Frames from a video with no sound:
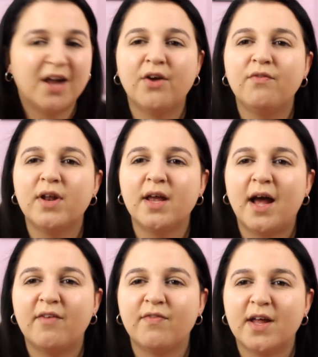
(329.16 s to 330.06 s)
I don't really
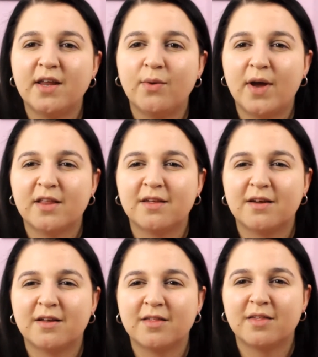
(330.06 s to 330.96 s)
have anywhere
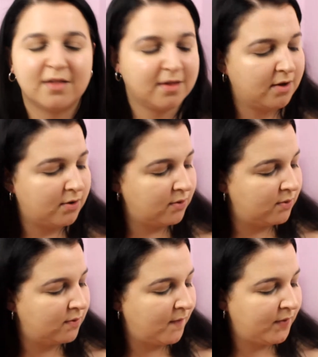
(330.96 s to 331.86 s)
to
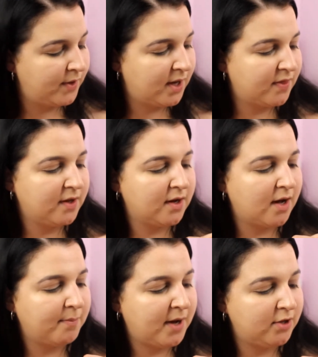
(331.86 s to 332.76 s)
conceal. I think
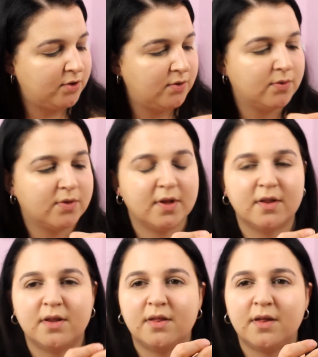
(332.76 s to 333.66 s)
I might use
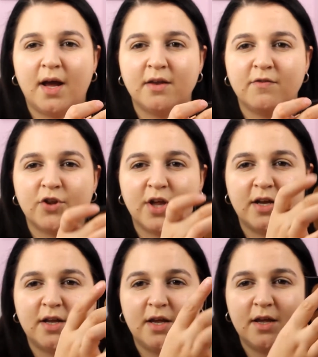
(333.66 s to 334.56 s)
this kind of
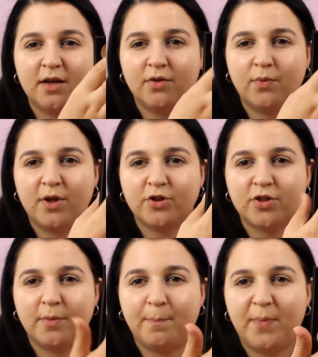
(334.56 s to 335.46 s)
shade here, the one
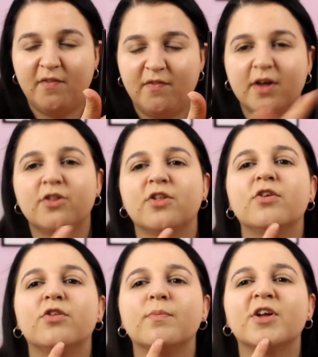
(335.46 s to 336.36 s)
just above it, just
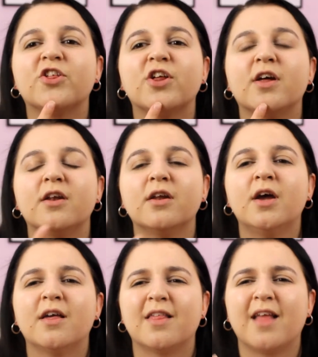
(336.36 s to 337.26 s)
to do my chin.
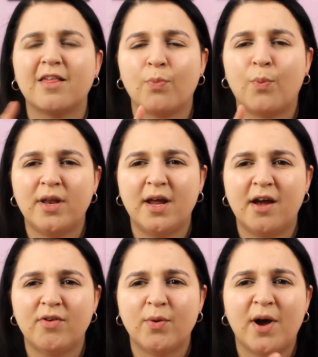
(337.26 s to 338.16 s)
So that's one
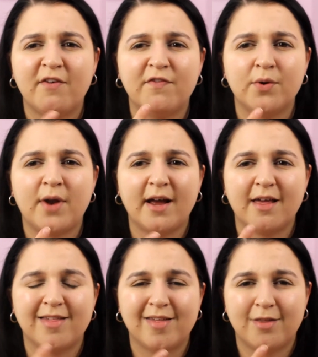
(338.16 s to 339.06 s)
area where I feel like
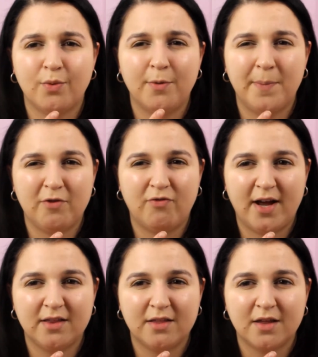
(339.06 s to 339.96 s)
it's still a bit
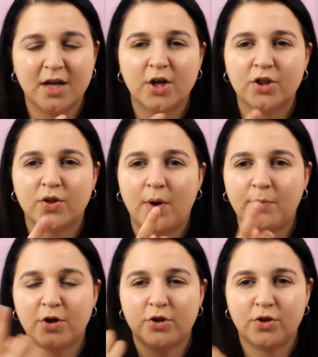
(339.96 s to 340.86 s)
red. So I'm
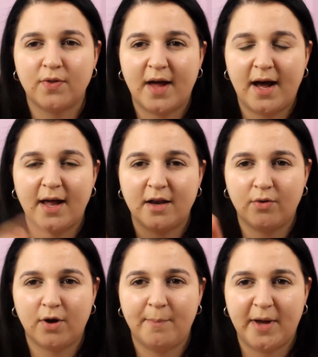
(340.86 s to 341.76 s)
going to do that and I'll
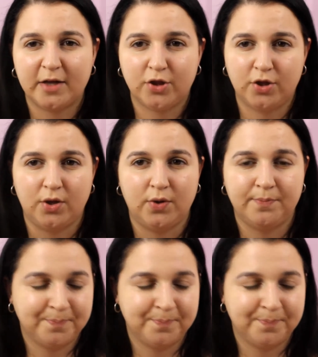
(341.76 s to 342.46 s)
come back to you.